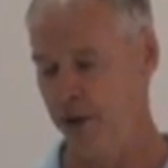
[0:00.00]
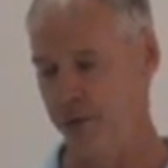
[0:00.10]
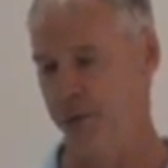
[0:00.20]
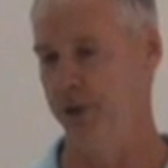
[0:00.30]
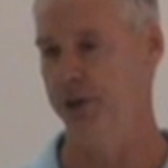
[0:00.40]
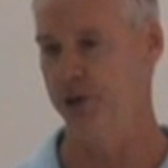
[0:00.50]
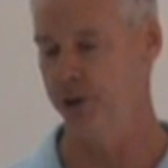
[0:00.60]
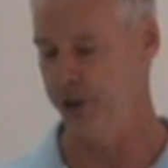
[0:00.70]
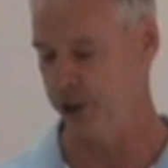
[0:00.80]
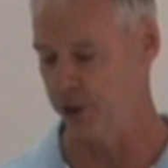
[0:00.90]
through the
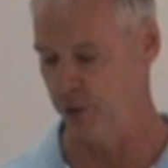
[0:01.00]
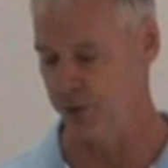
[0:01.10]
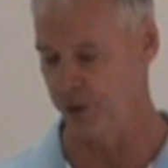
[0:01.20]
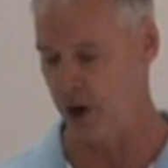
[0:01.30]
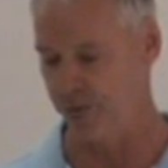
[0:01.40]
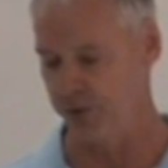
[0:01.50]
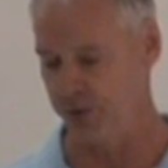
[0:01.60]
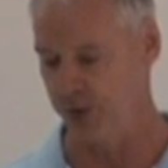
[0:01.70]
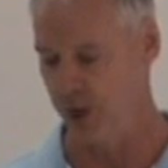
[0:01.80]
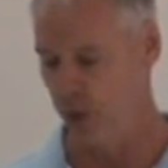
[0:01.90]
Attorney General's
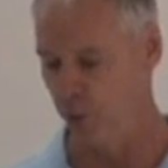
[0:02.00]
office